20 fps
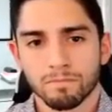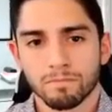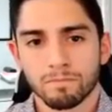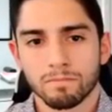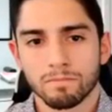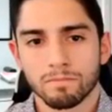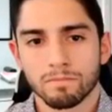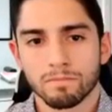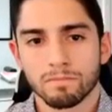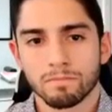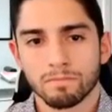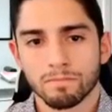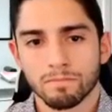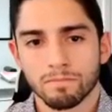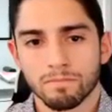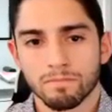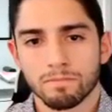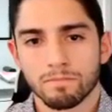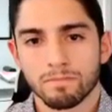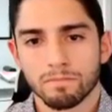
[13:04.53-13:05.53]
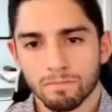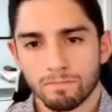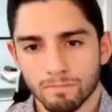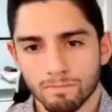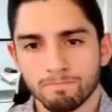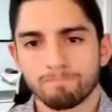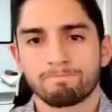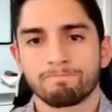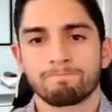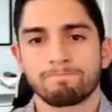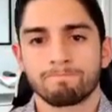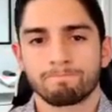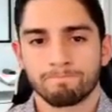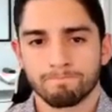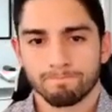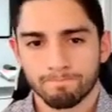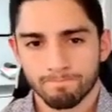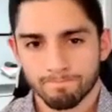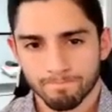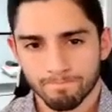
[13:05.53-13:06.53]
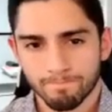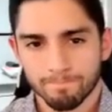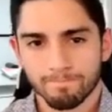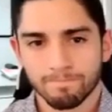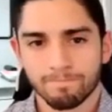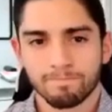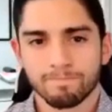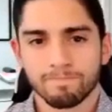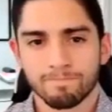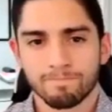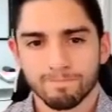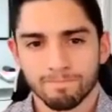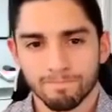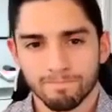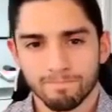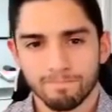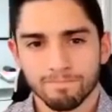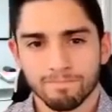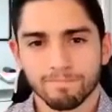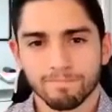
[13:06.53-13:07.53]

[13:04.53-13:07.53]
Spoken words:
(silent)